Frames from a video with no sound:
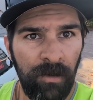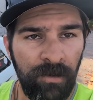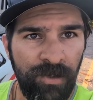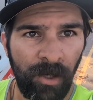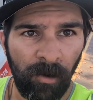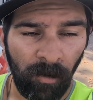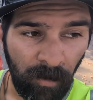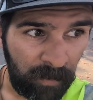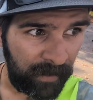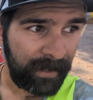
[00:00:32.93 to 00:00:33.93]
So
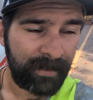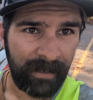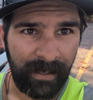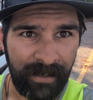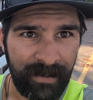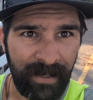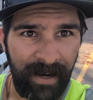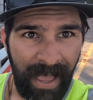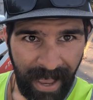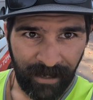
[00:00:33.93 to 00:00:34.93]
this is
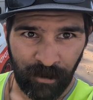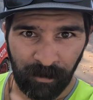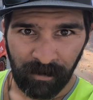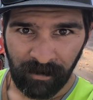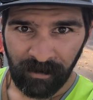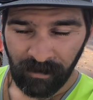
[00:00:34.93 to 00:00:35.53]
an actual